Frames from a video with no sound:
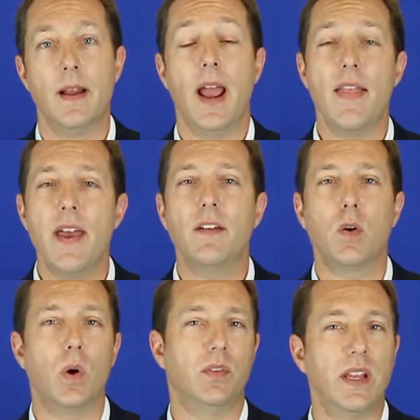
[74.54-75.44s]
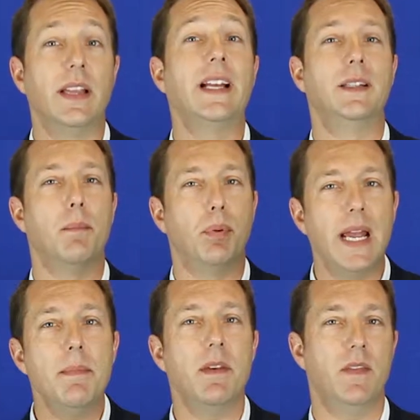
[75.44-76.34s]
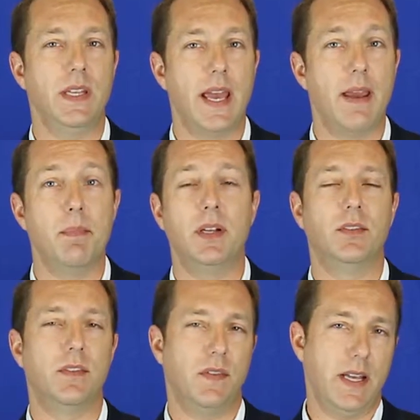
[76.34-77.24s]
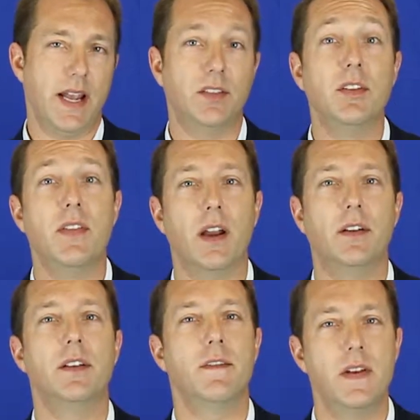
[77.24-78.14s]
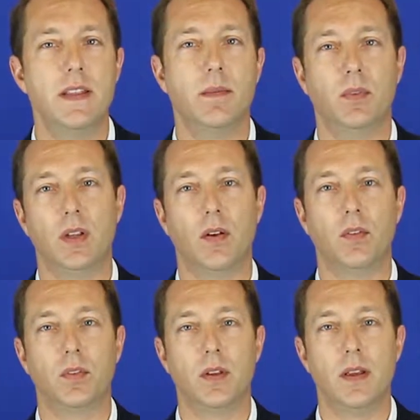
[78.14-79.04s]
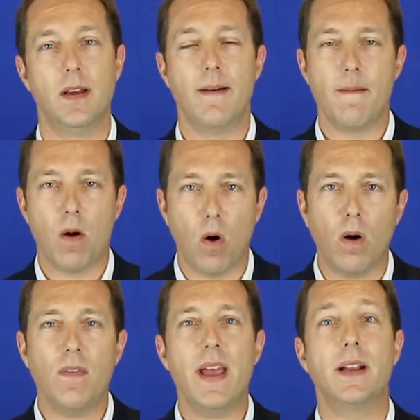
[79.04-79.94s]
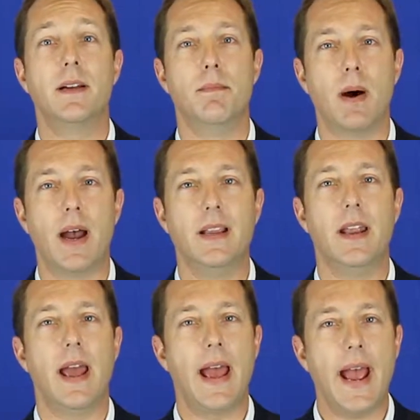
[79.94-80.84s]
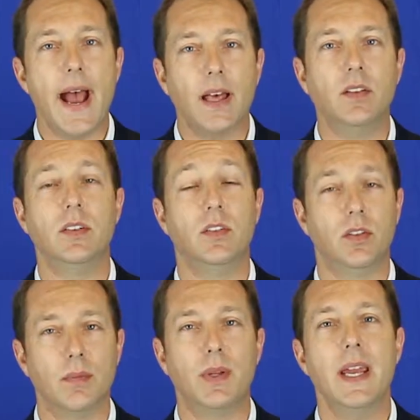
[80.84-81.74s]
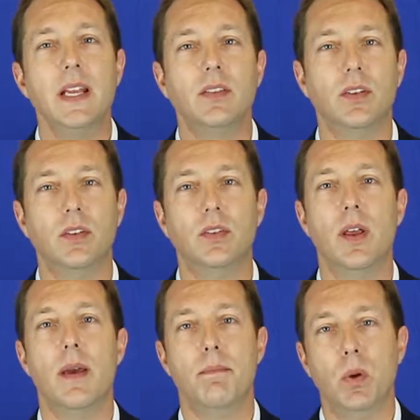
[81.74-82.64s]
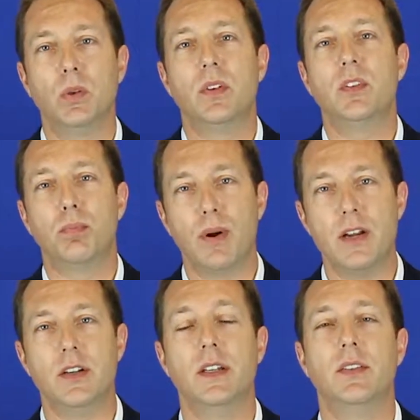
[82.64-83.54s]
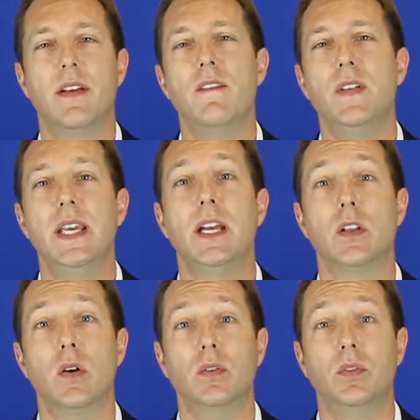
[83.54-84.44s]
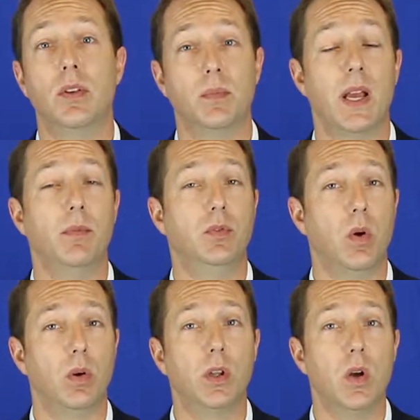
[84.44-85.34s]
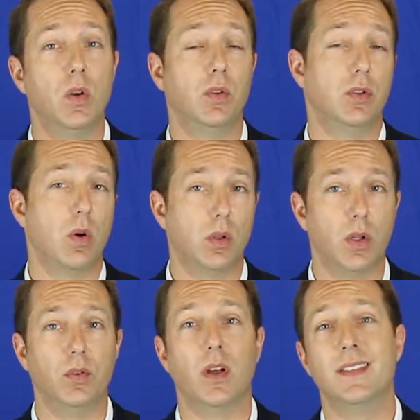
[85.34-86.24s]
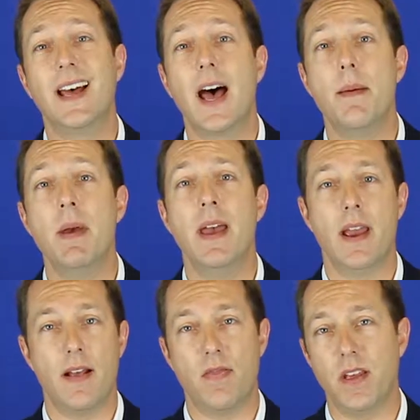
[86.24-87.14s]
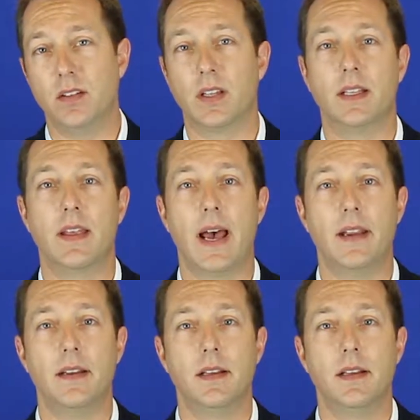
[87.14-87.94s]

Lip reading: And then, of course, they like to blame the VA because the VA isn't there to defend themselves. All that combined has, in some cases, built this prejudice that VA loans sometimes don't close or don't close on time and things like that.